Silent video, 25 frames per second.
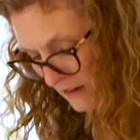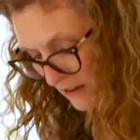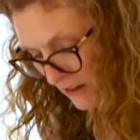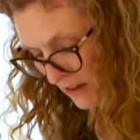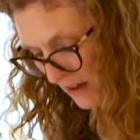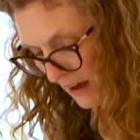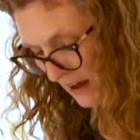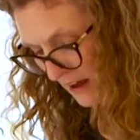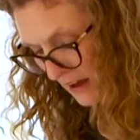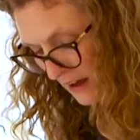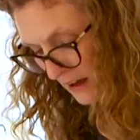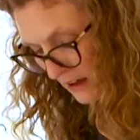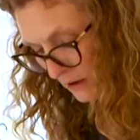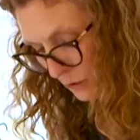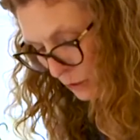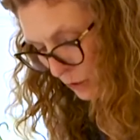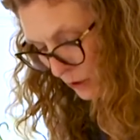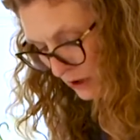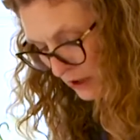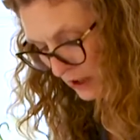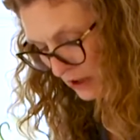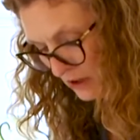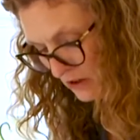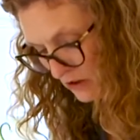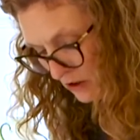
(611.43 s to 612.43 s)
then what
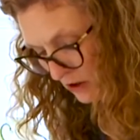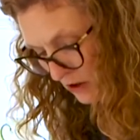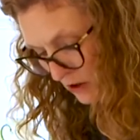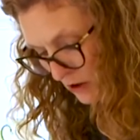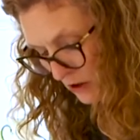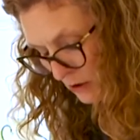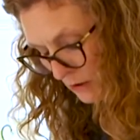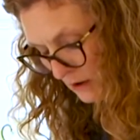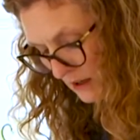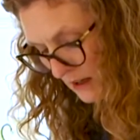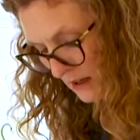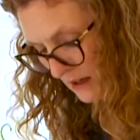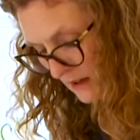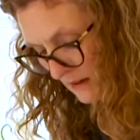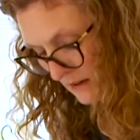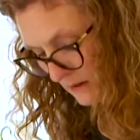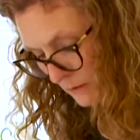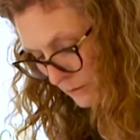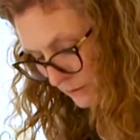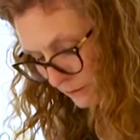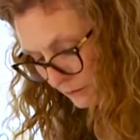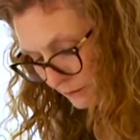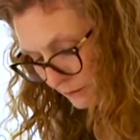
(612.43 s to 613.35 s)
you can do is